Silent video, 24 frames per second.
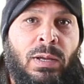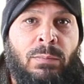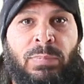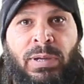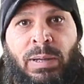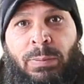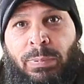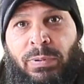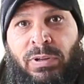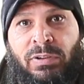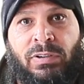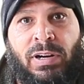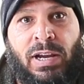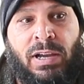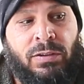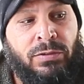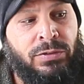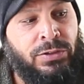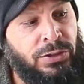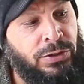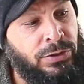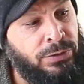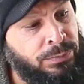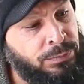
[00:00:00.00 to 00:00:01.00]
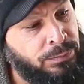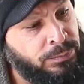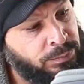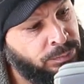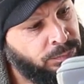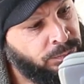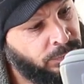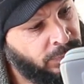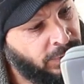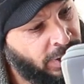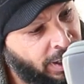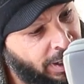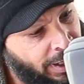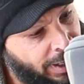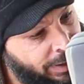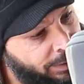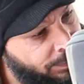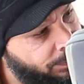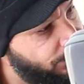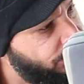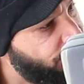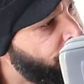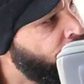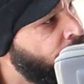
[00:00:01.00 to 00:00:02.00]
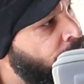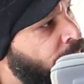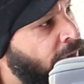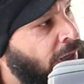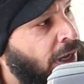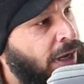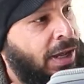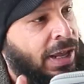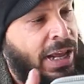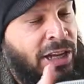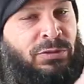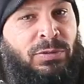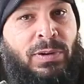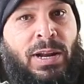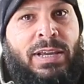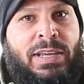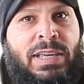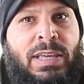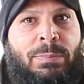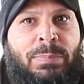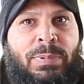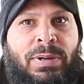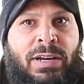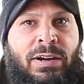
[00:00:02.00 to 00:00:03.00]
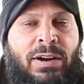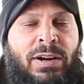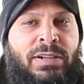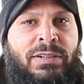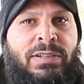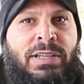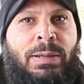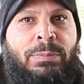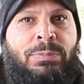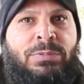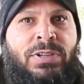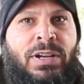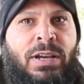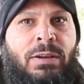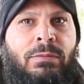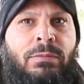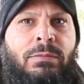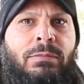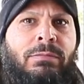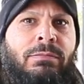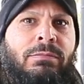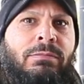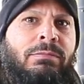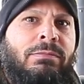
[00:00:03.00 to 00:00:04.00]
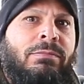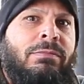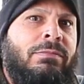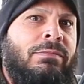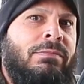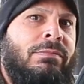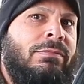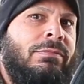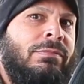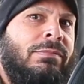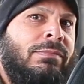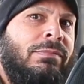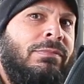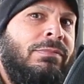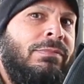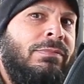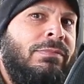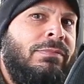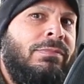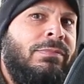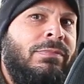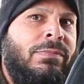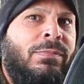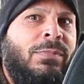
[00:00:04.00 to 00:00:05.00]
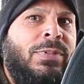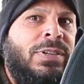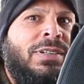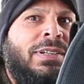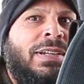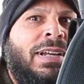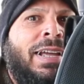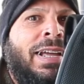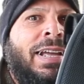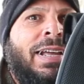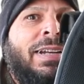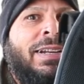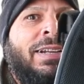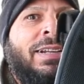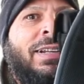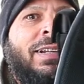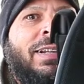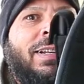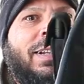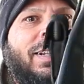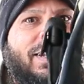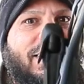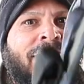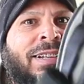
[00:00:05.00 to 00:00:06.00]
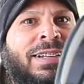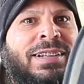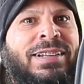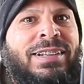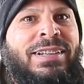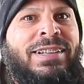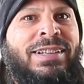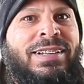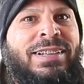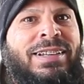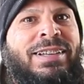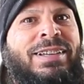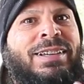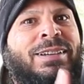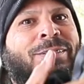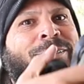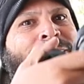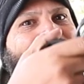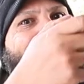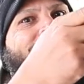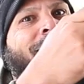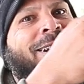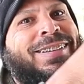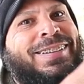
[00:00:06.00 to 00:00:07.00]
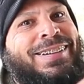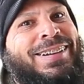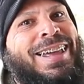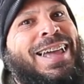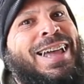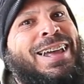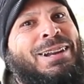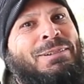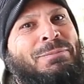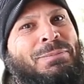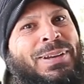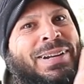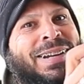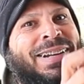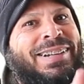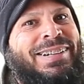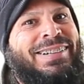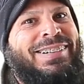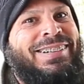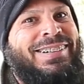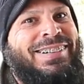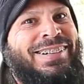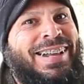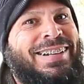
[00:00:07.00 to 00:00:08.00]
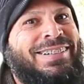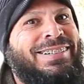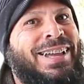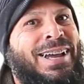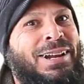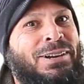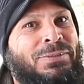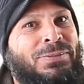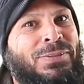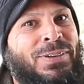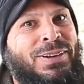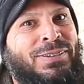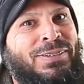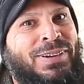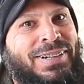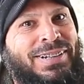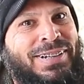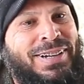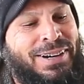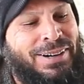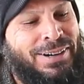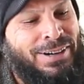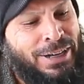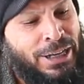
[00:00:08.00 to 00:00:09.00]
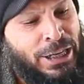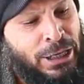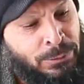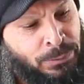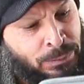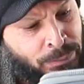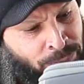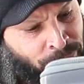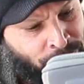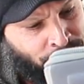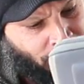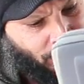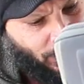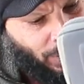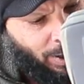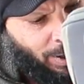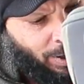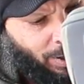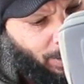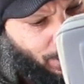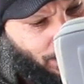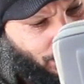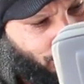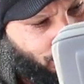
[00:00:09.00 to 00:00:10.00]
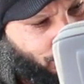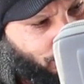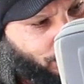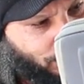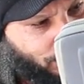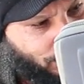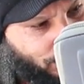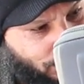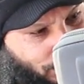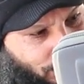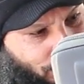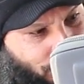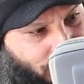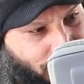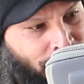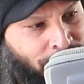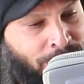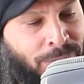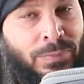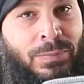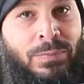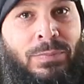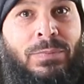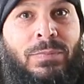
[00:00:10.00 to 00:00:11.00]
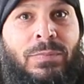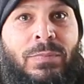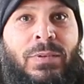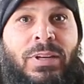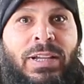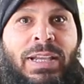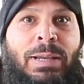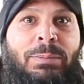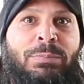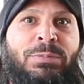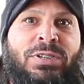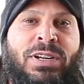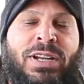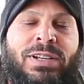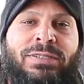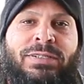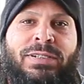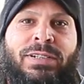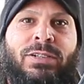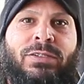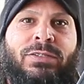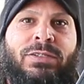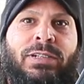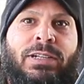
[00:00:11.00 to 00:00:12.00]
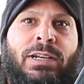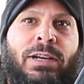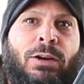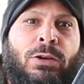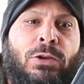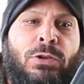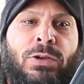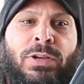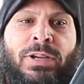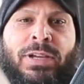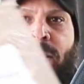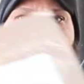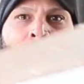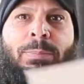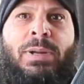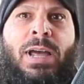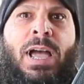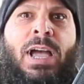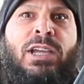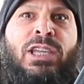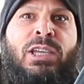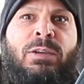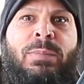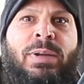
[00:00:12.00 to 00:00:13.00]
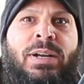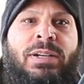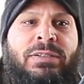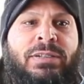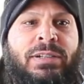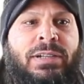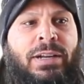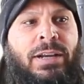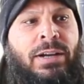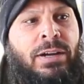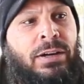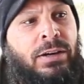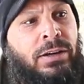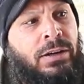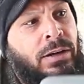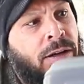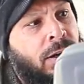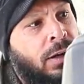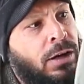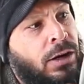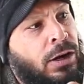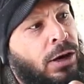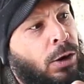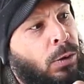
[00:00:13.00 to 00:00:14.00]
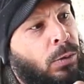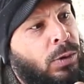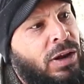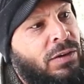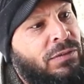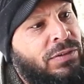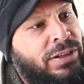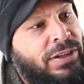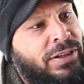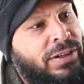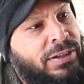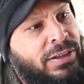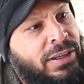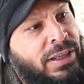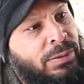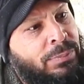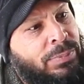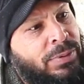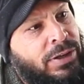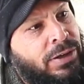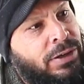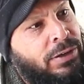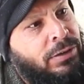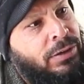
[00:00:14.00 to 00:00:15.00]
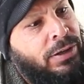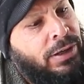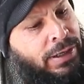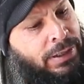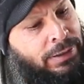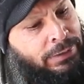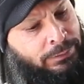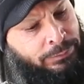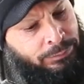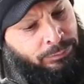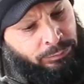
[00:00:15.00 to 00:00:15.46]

people around you, okay? Uh, that's what I keep in here. I just keep chest. What's that? We'll get to that in a minute. That's kind of fun right there. Um, keep chest seals in there, or you can keep documents in there, whatever you need to keep in there, okay?